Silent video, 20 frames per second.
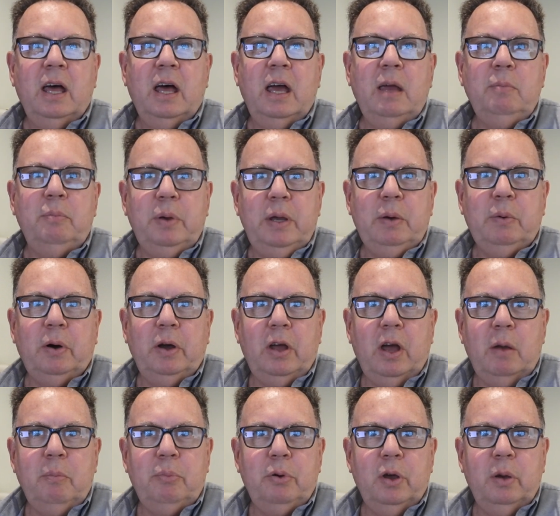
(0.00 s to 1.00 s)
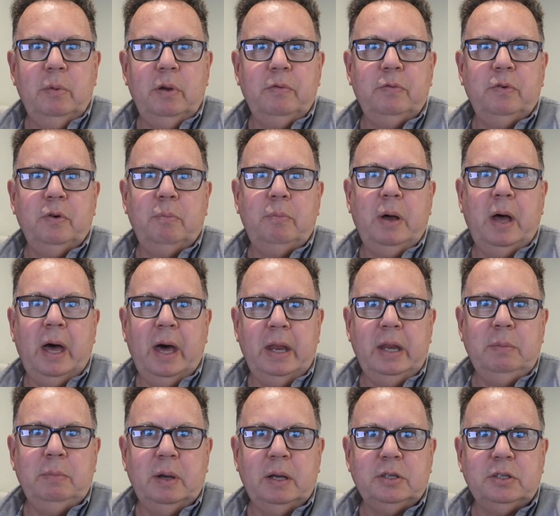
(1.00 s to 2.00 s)
a BYO permit for
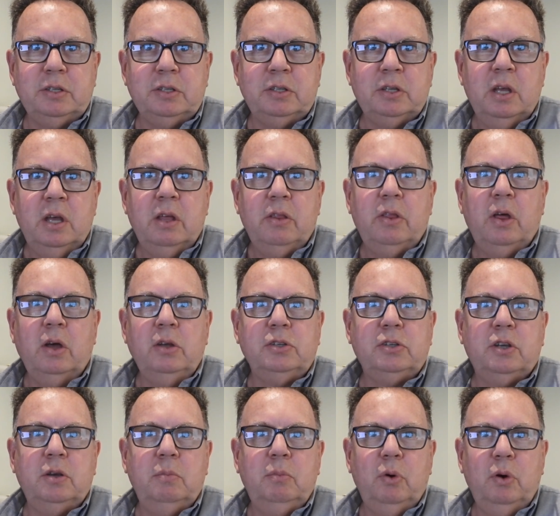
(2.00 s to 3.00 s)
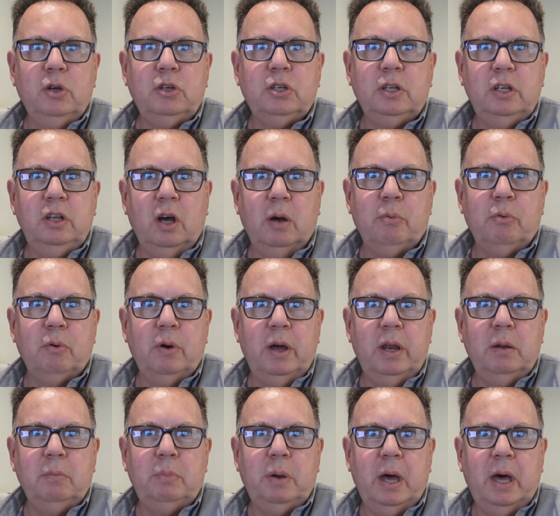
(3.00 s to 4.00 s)
party buses. Those commercially
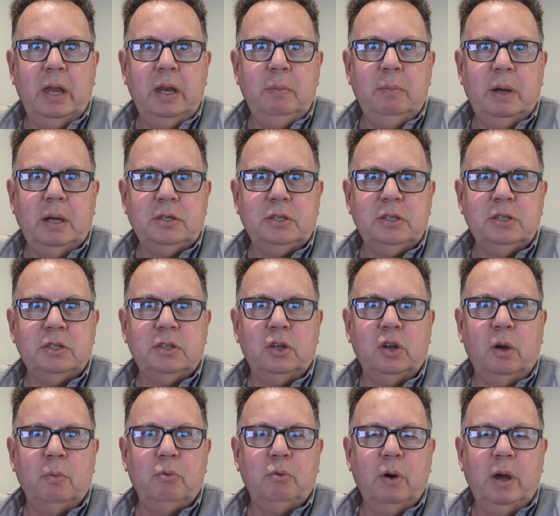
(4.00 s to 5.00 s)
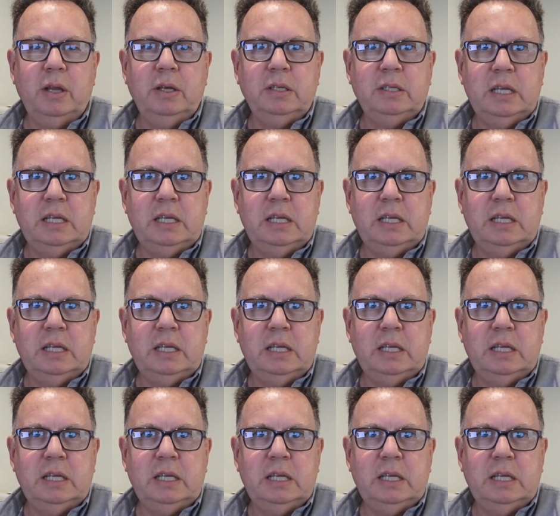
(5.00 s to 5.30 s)
operated party buses that operate in